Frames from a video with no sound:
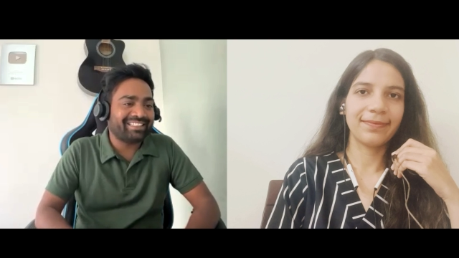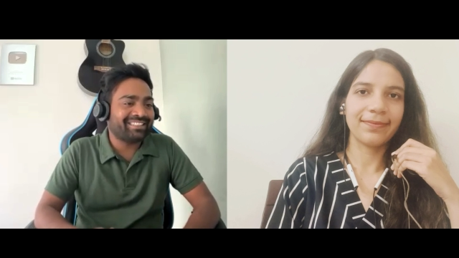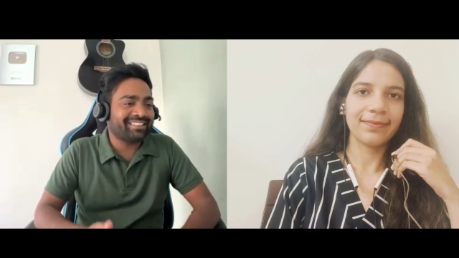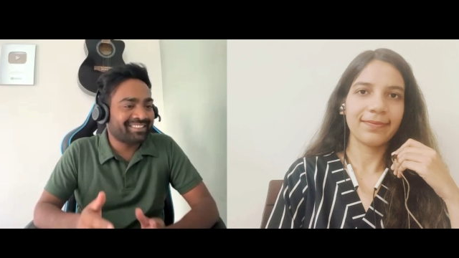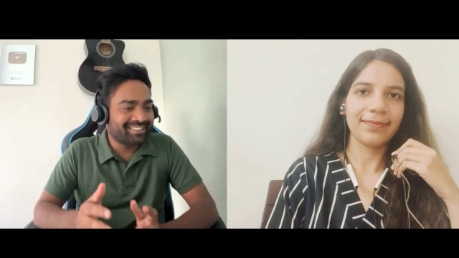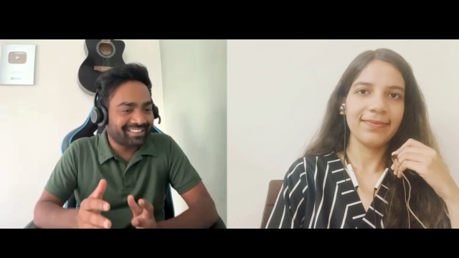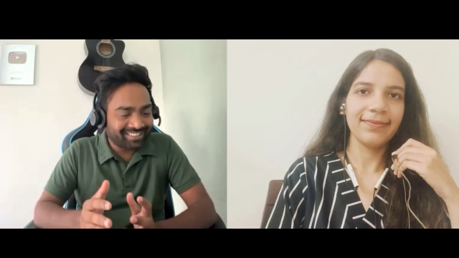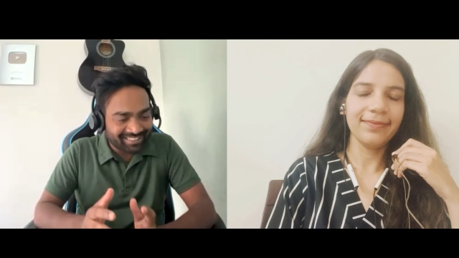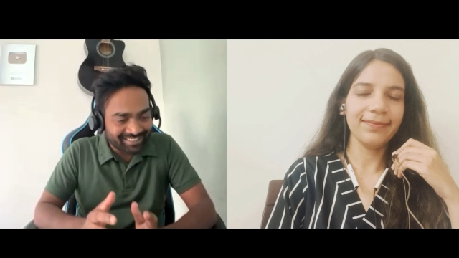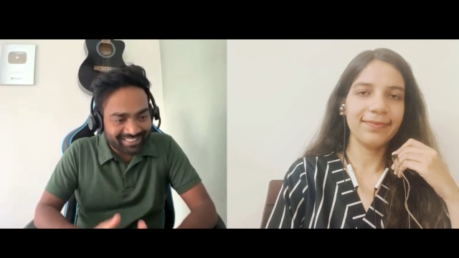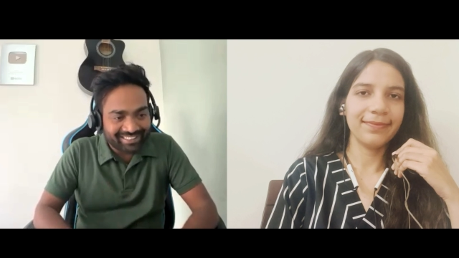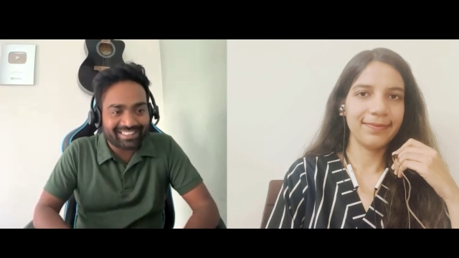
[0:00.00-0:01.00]
Speaker 1: science,
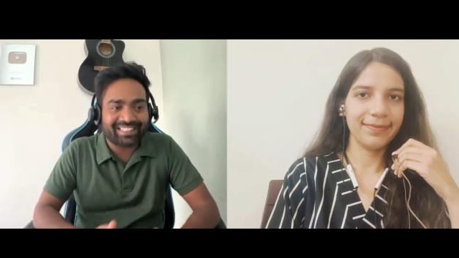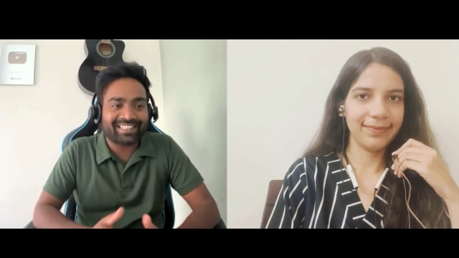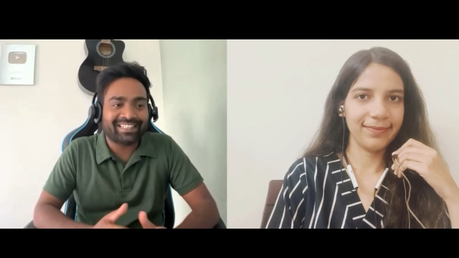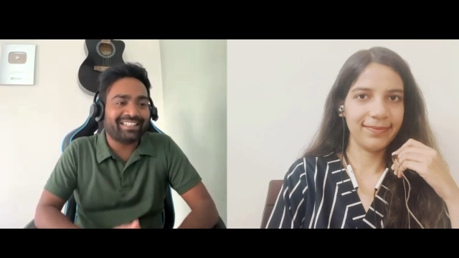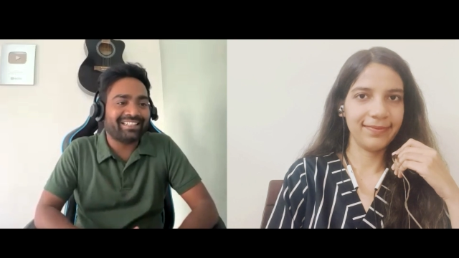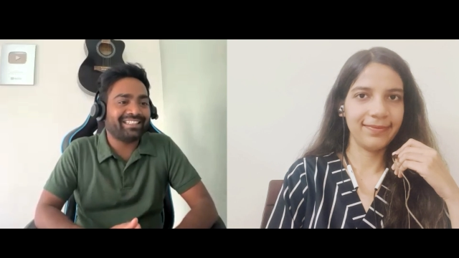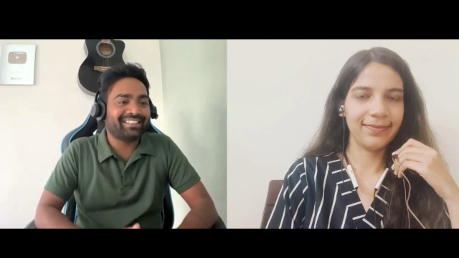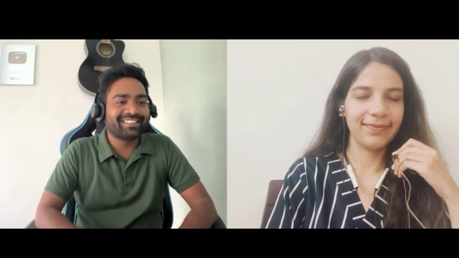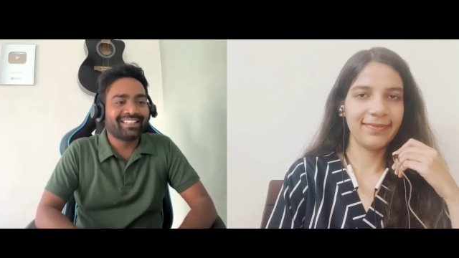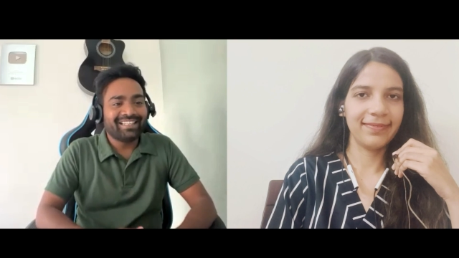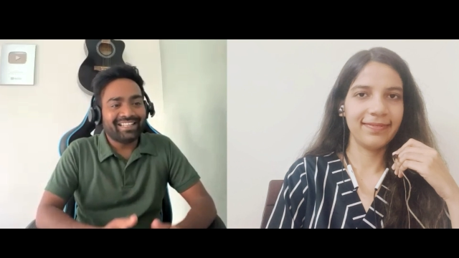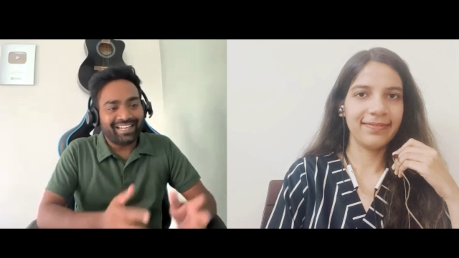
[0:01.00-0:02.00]
uh, data analytics.
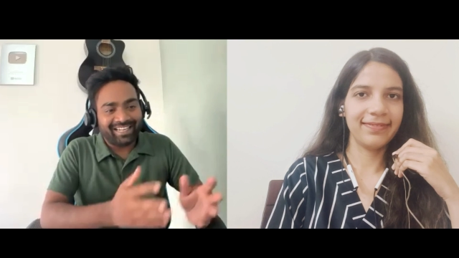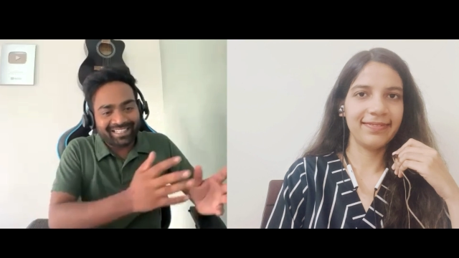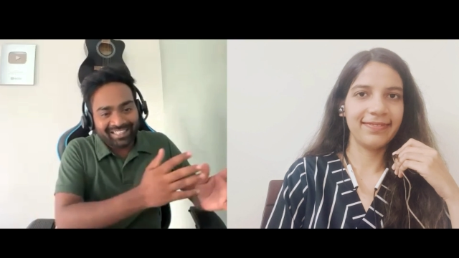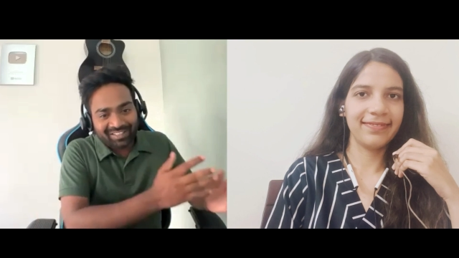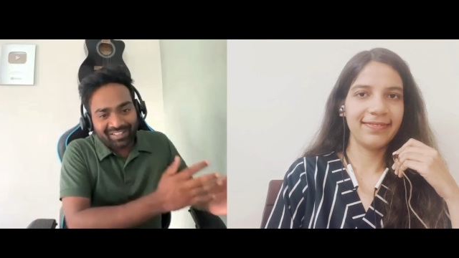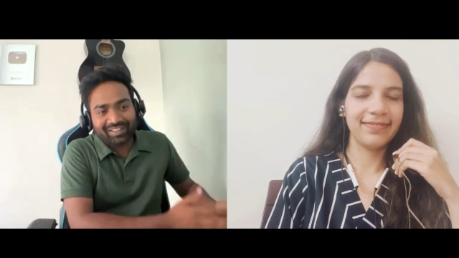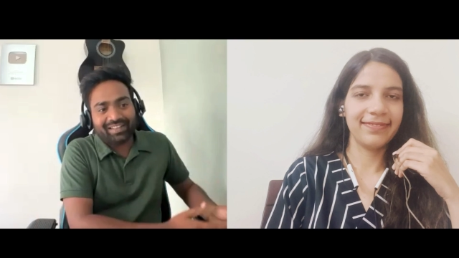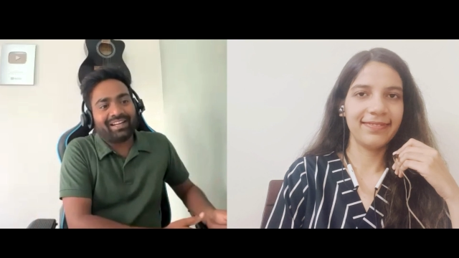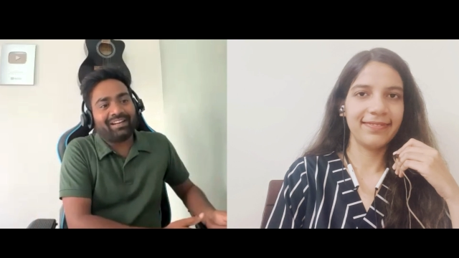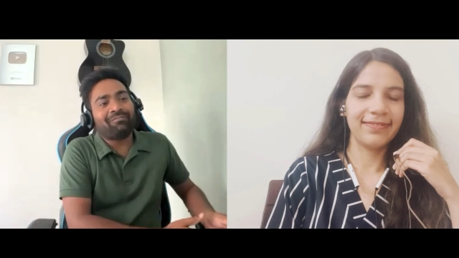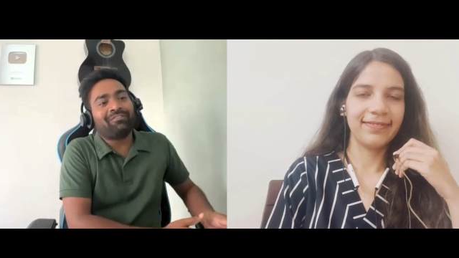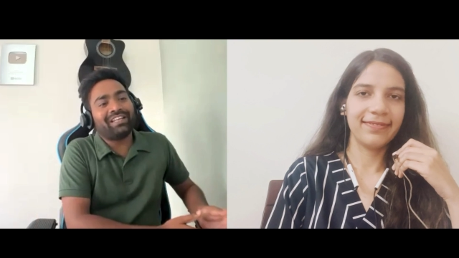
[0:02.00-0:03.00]
And
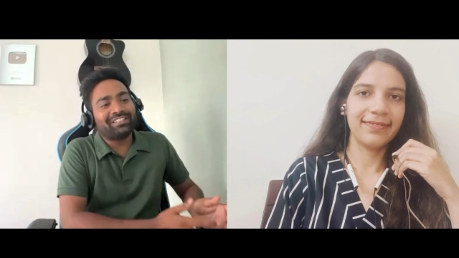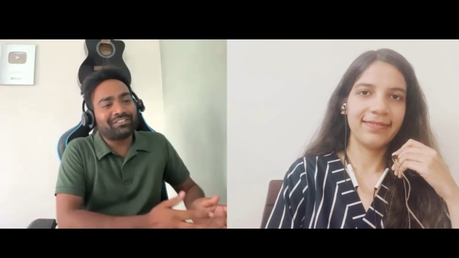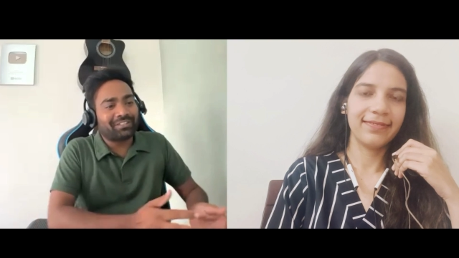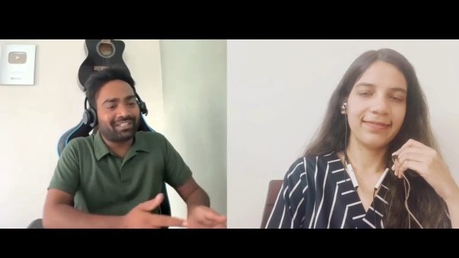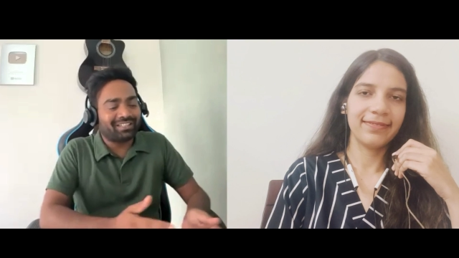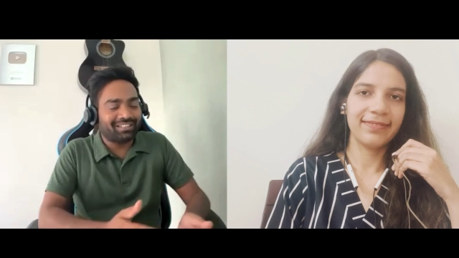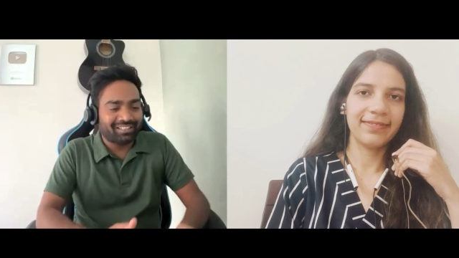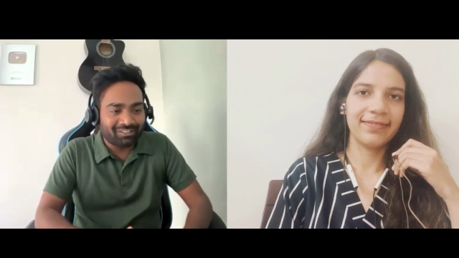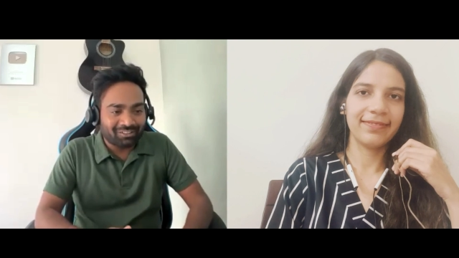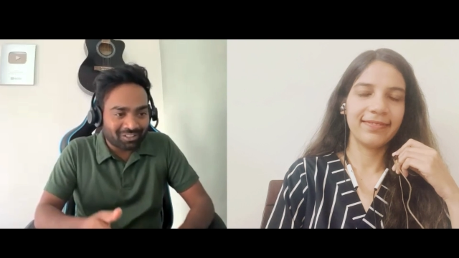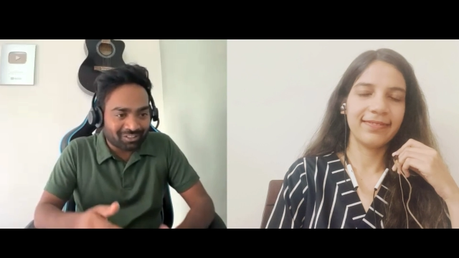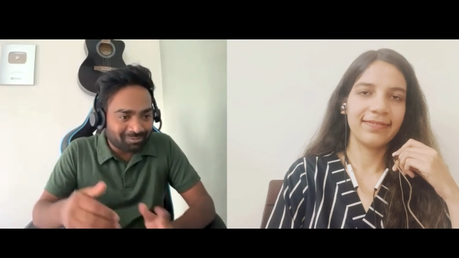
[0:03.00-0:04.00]
I'm very sure a
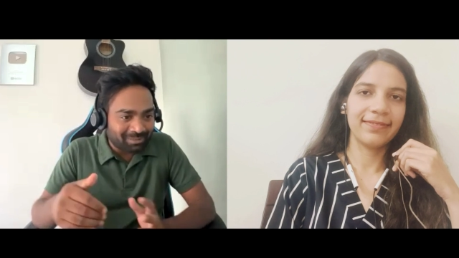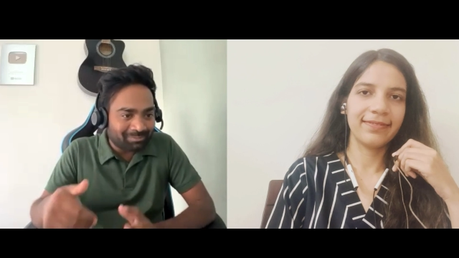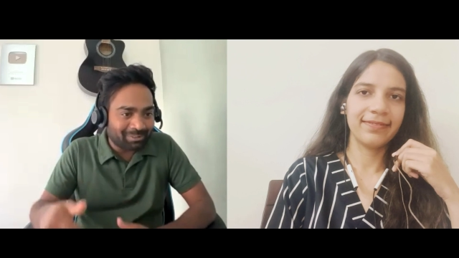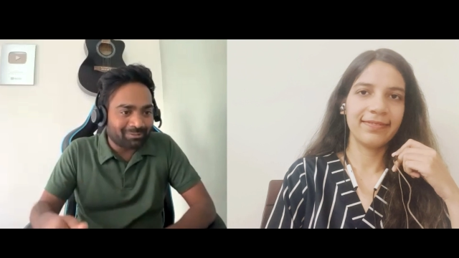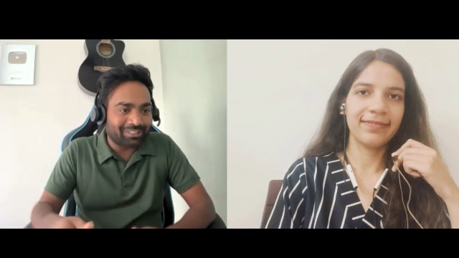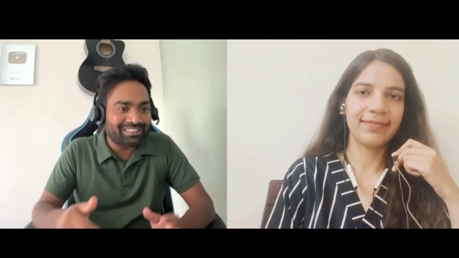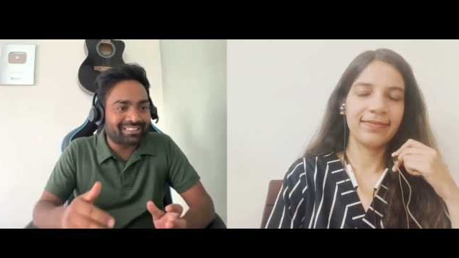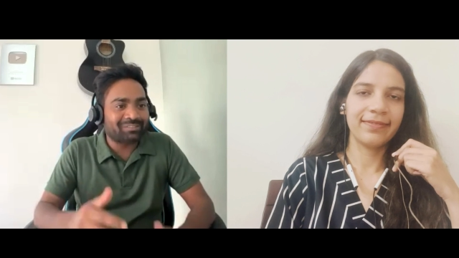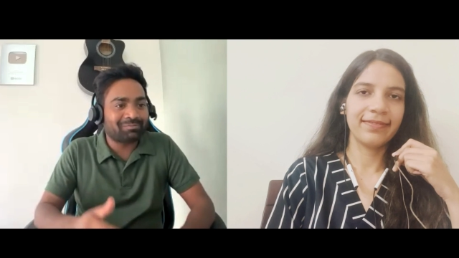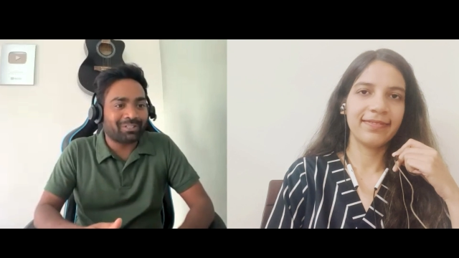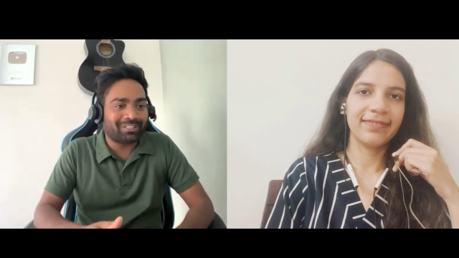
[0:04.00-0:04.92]
lot of people watching this